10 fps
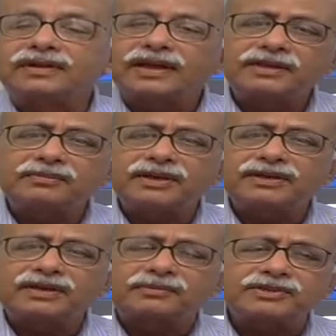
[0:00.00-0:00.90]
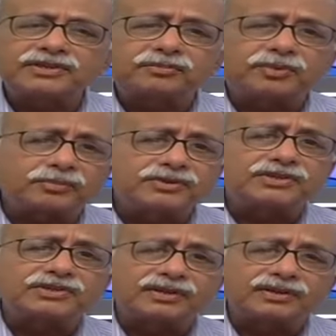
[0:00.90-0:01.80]
Can they make a commercial
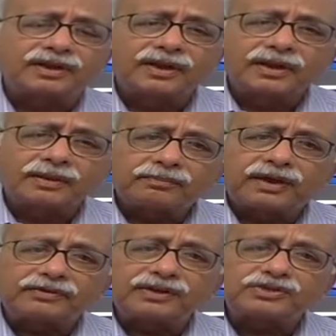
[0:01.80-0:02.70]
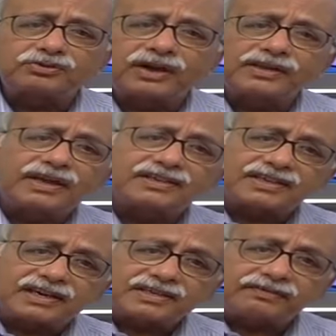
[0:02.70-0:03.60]
proposition by which, while they
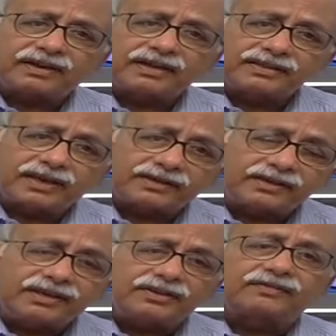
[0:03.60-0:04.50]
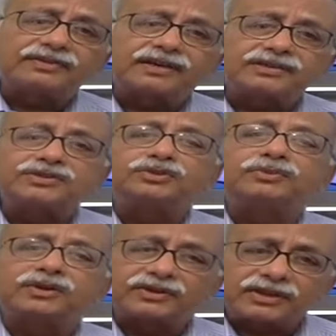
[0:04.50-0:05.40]
are satisfying that need of the
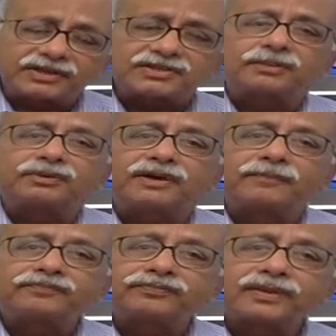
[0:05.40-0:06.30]
consumer or the customer,